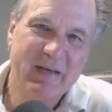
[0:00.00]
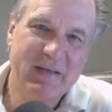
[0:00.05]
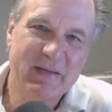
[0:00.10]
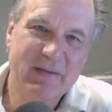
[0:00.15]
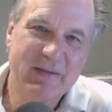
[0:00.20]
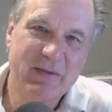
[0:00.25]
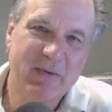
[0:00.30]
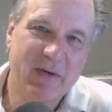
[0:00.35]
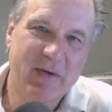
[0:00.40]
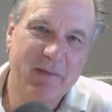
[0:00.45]

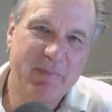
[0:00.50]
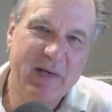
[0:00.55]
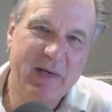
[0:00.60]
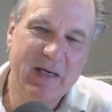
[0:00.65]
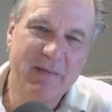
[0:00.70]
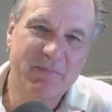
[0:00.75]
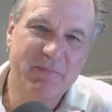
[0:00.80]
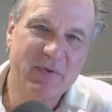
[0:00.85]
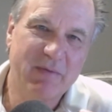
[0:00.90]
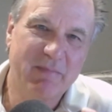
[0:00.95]
So I paid
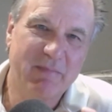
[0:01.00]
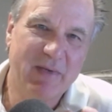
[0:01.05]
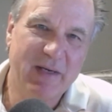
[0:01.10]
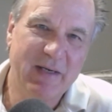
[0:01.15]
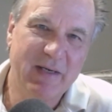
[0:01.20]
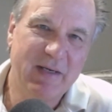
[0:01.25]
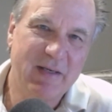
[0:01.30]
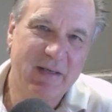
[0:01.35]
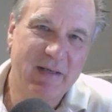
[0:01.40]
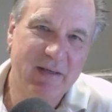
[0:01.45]
him some
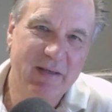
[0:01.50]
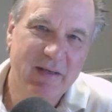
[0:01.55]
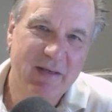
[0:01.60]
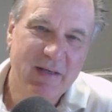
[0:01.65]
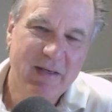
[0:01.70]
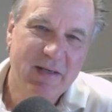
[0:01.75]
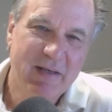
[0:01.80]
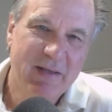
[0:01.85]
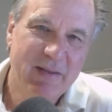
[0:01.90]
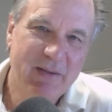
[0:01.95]
money and
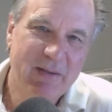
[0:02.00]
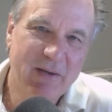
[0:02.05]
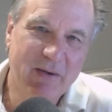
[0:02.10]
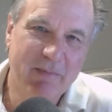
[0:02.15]
took